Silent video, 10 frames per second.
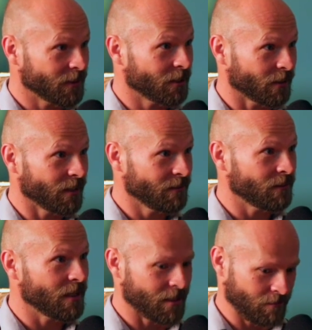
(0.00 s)
All right,
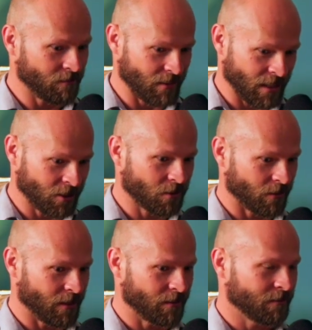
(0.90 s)
enter
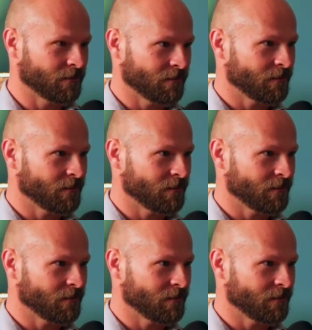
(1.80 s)
in